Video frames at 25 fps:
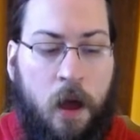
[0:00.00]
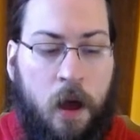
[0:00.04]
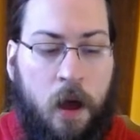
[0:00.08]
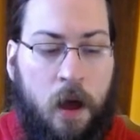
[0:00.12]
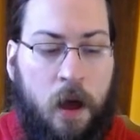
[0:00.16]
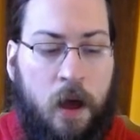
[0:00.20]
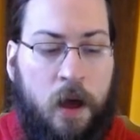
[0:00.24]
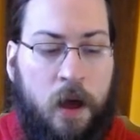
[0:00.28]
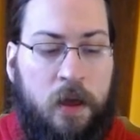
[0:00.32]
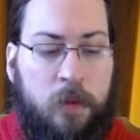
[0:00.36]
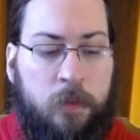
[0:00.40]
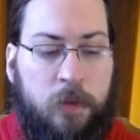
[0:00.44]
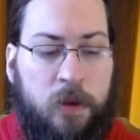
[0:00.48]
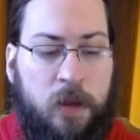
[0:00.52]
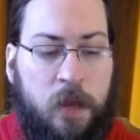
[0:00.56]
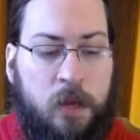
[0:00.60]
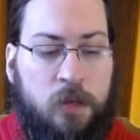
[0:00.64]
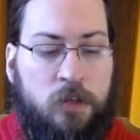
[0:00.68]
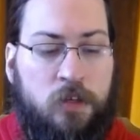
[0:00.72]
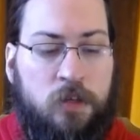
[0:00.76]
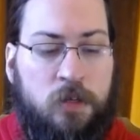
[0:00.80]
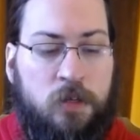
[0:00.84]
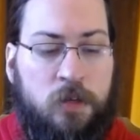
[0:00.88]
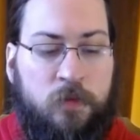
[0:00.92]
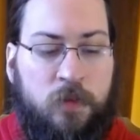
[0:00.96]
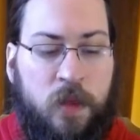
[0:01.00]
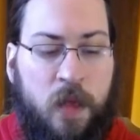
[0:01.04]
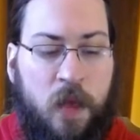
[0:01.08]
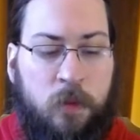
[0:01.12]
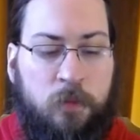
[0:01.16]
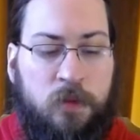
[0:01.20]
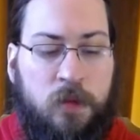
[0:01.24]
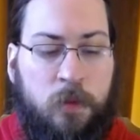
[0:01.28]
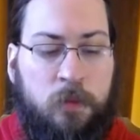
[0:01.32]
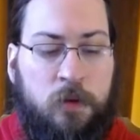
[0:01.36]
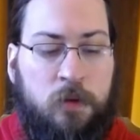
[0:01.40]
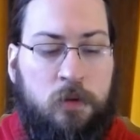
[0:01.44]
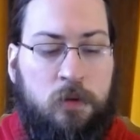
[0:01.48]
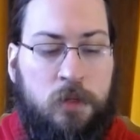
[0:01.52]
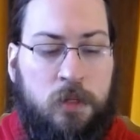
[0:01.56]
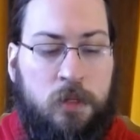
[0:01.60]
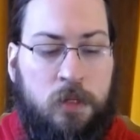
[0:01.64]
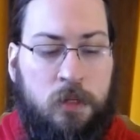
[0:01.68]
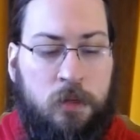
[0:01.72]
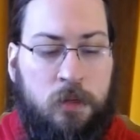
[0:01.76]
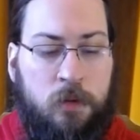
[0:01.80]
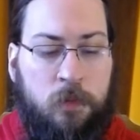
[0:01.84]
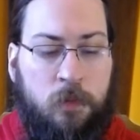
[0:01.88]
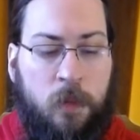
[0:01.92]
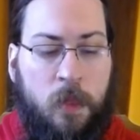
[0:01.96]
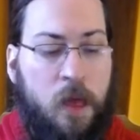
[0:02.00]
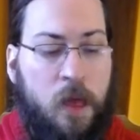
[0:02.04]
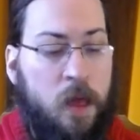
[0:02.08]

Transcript: I am an agent of the MWD.